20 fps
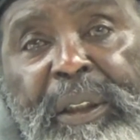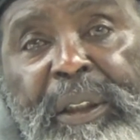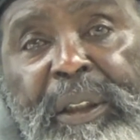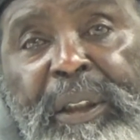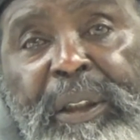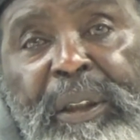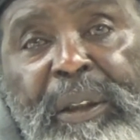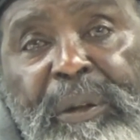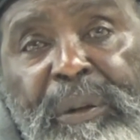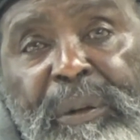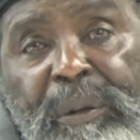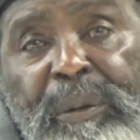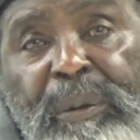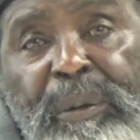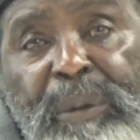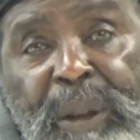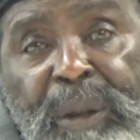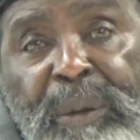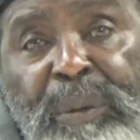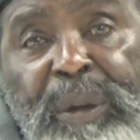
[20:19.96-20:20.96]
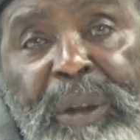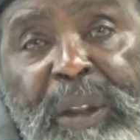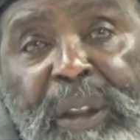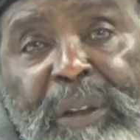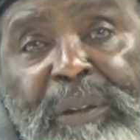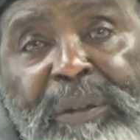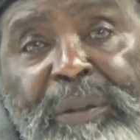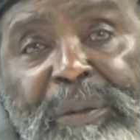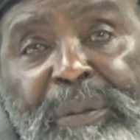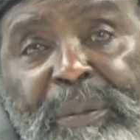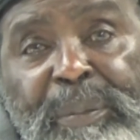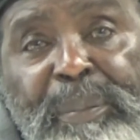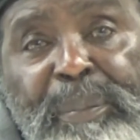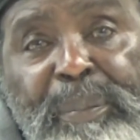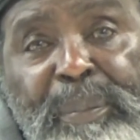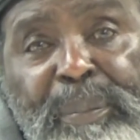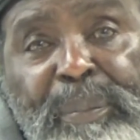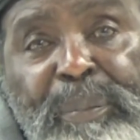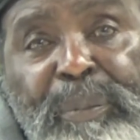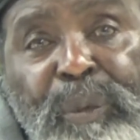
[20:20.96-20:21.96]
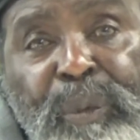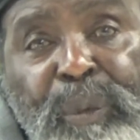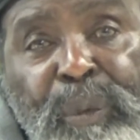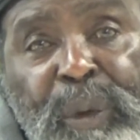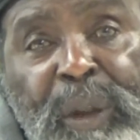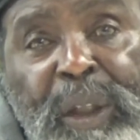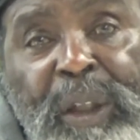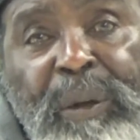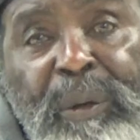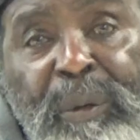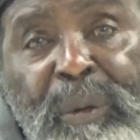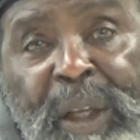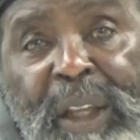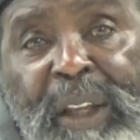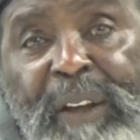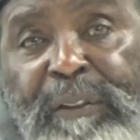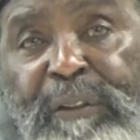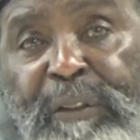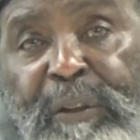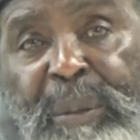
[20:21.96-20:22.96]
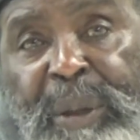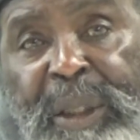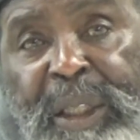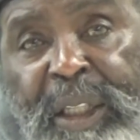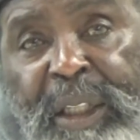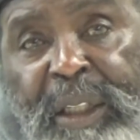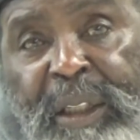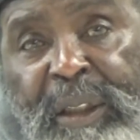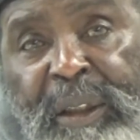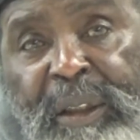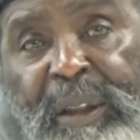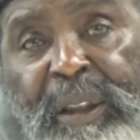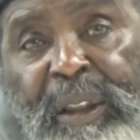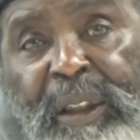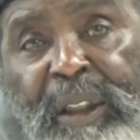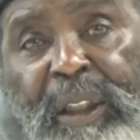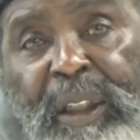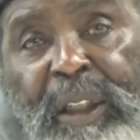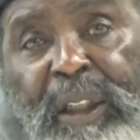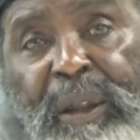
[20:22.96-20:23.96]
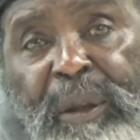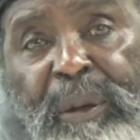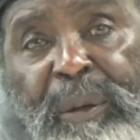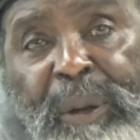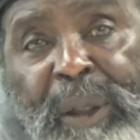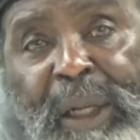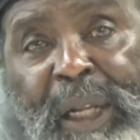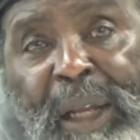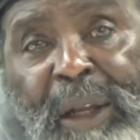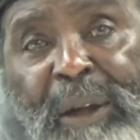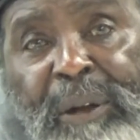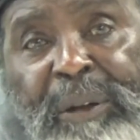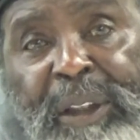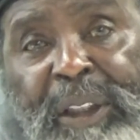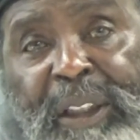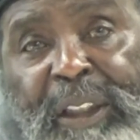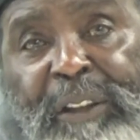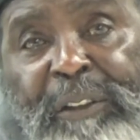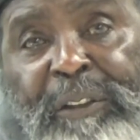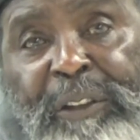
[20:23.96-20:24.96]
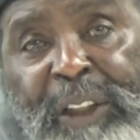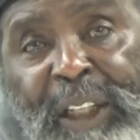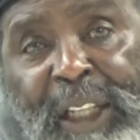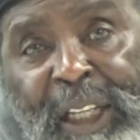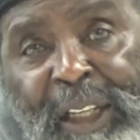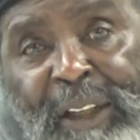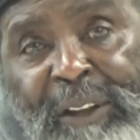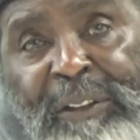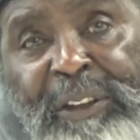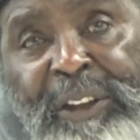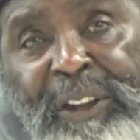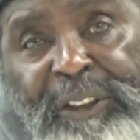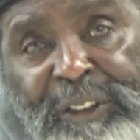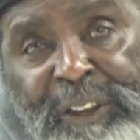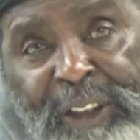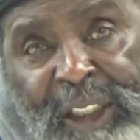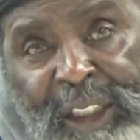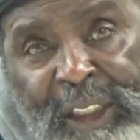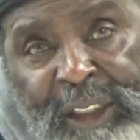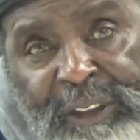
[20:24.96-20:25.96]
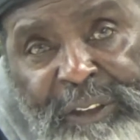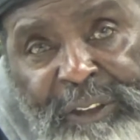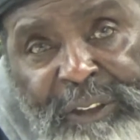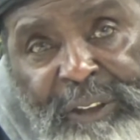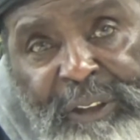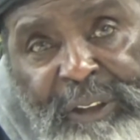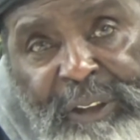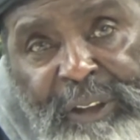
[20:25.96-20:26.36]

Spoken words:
You know, we would have went away from here without even having a chance.